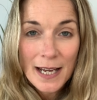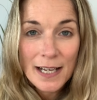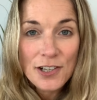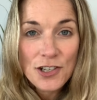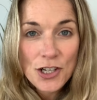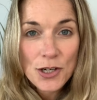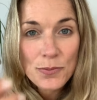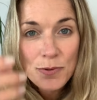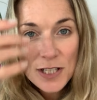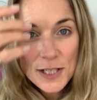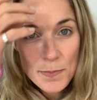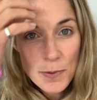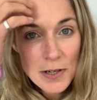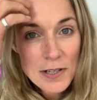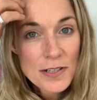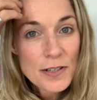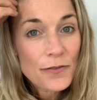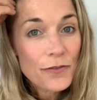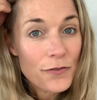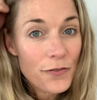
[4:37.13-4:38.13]
and she
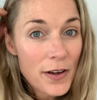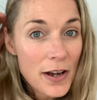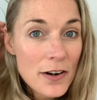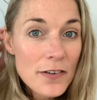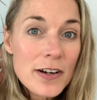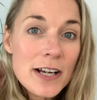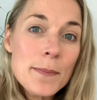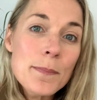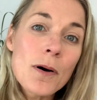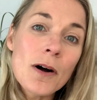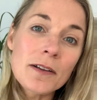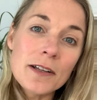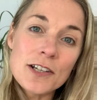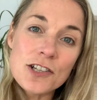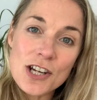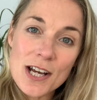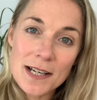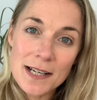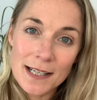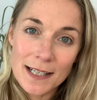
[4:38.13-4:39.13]
responded very
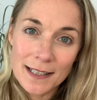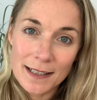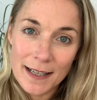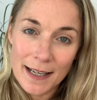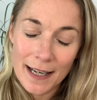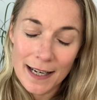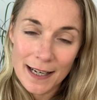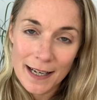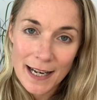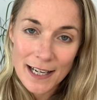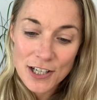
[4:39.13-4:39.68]
apologetically.